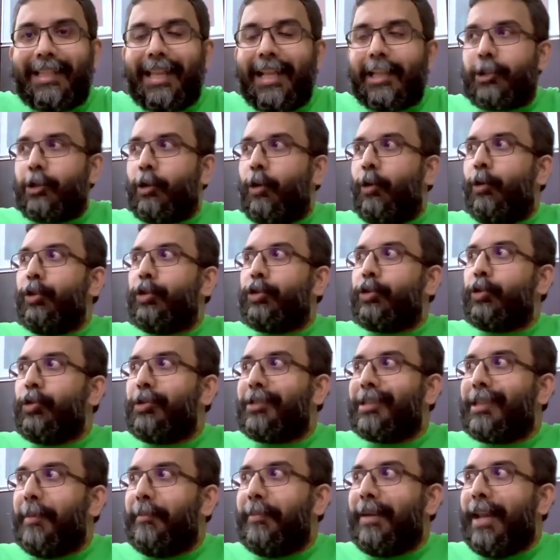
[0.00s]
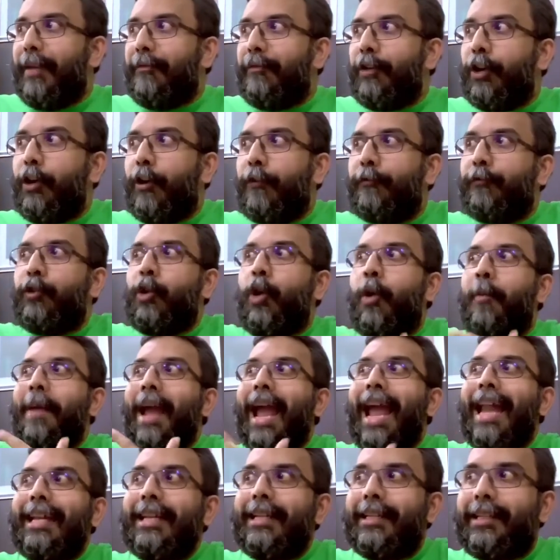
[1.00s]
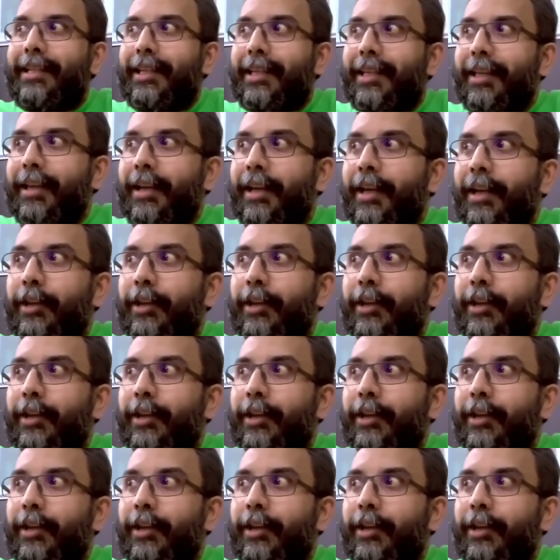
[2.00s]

That's also some level of normality